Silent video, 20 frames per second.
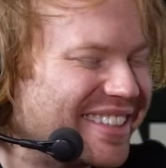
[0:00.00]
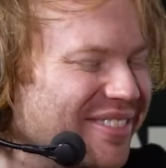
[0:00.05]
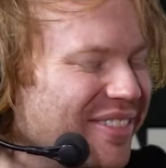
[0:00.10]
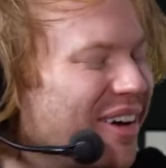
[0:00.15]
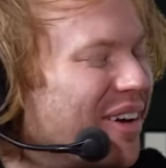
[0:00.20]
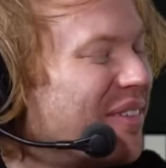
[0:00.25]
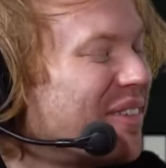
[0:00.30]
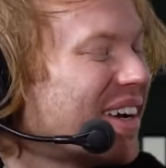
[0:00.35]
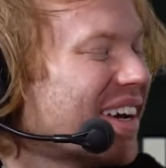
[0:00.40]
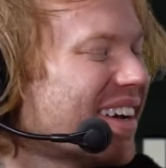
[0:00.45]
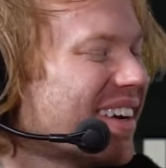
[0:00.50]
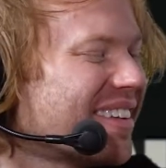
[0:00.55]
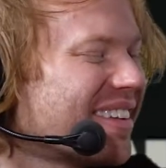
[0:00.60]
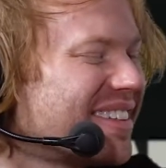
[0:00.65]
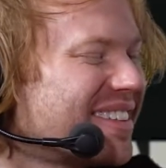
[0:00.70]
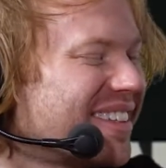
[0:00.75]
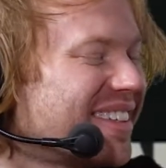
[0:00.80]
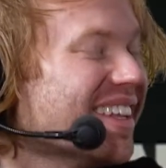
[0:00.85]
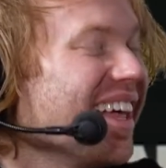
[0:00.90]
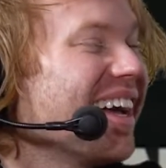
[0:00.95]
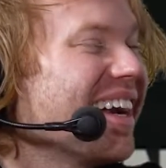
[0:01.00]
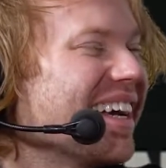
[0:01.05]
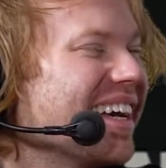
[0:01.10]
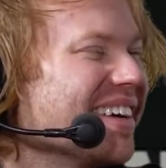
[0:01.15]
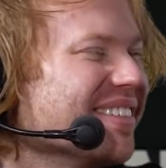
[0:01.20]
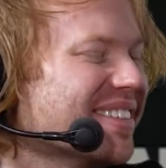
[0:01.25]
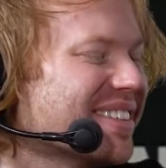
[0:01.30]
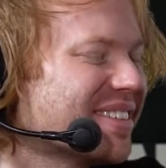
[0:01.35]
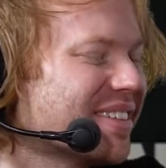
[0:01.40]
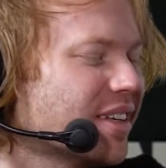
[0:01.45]
Well, there's a lot of
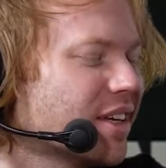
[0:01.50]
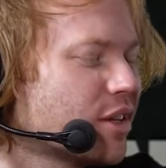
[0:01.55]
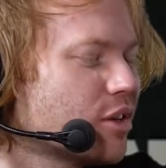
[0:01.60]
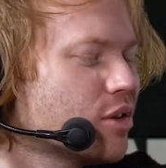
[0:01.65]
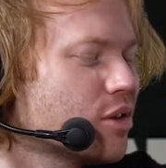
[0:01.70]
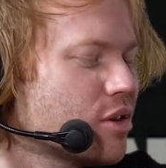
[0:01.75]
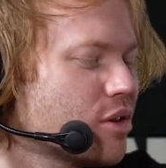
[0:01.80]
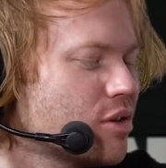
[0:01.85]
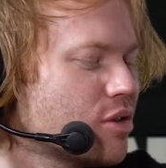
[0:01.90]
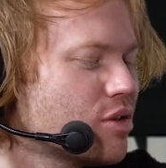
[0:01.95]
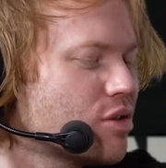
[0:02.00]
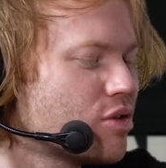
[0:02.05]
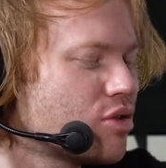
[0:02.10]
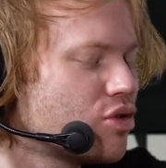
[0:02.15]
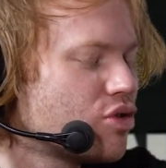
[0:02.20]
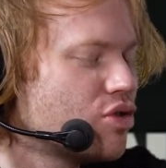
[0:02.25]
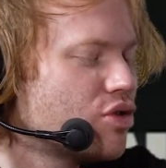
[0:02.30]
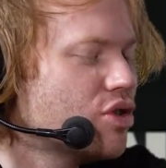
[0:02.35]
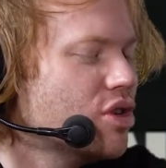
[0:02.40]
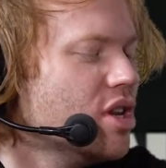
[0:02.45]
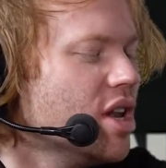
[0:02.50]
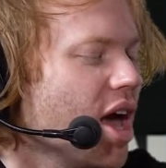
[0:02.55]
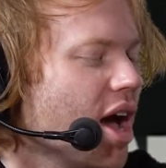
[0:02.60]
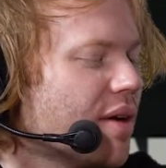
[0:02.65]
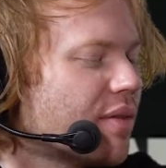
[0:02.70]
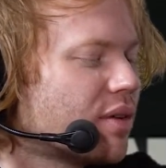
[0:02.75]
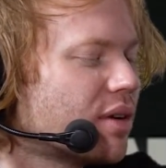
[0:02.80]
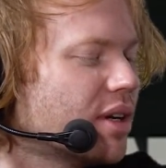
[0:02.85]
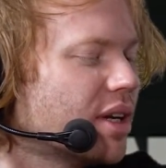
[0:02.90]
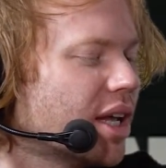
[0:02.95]
animals there. Like there's
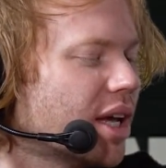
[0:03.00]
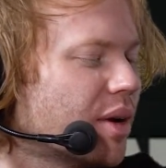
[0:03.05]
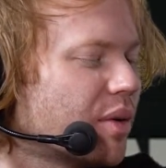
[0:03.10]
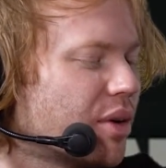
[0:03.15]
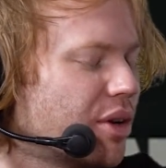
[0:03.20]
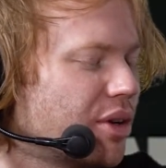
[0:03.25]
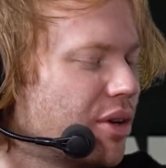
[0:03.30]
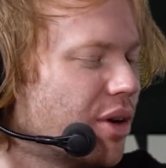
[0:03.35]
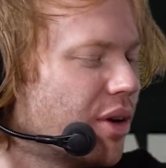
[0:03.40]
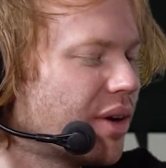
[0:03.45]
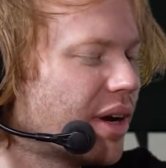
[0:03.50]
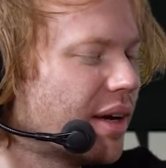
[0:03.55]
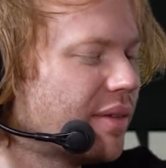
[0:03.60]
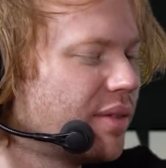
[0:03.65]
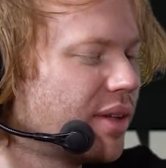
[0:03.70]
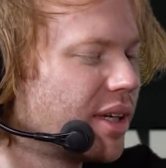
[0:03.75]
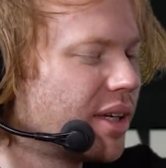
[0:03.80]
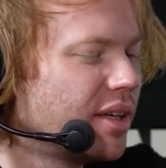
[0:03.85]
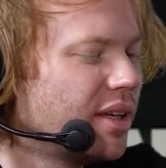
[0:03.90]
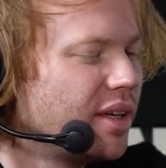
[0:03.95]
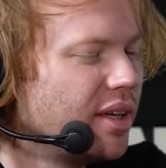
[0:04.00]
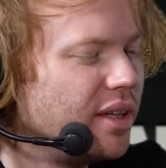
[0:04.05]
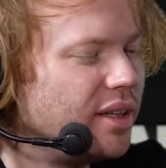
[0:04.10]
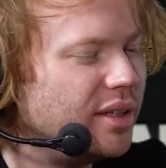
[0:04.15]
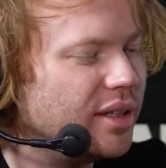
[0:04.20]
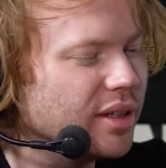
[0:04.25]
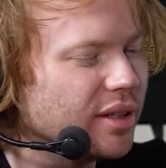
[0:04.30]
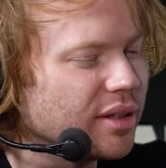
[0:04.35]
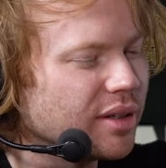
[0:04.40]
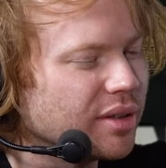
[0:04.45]
never a day where you don't have like
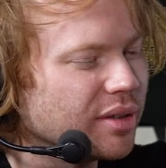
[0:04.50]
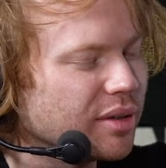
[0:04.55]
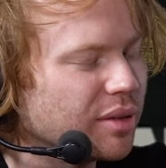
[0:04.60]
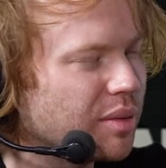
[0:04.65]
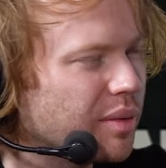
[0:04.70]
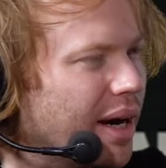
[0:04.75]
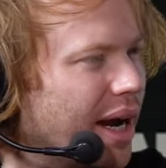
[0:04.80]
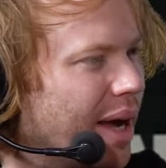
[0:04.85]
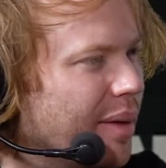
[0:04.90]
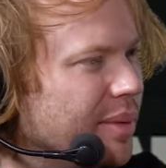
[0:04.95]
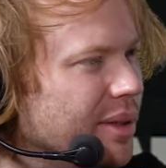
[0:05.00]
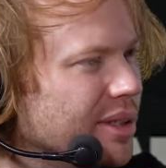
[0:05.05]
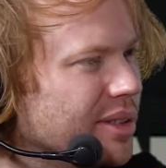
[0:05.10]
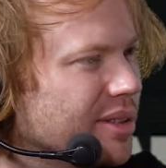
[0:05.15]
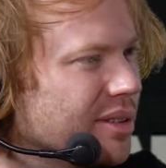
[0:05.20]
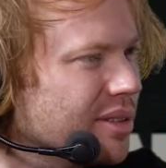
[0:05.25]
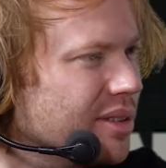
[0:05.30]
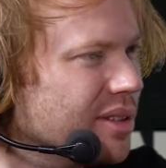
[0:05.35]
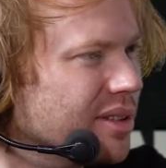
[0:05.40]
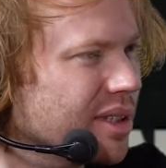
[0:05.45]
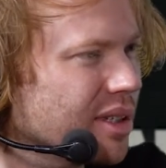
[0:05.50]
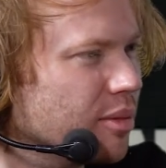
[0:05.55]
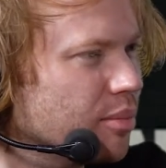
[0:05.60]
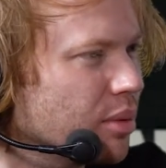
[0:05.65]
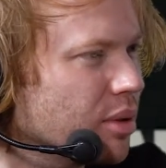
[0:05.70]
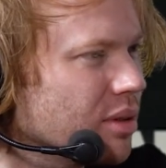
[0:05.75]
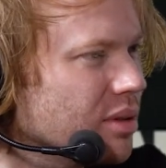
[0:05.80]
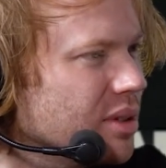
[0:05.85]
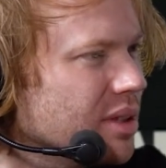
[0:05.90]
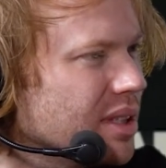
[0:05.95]
deer or rabbits or just like
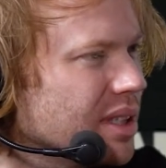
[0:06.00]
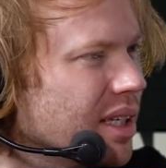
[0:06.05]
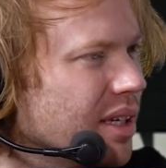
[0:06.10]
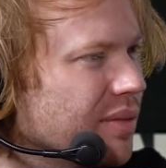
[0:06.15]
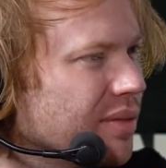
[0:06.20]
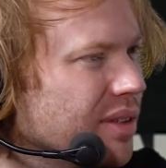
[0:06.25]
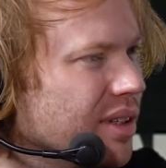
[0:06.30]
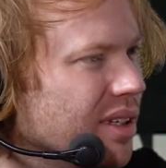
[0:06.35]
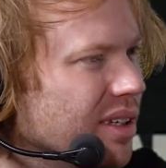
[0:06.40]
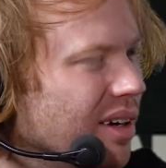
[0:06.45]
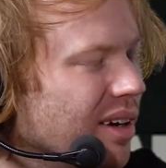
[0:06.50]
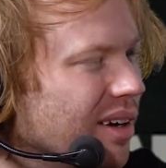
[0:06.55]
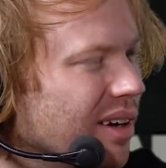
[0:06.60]
birds and stuff in the yard.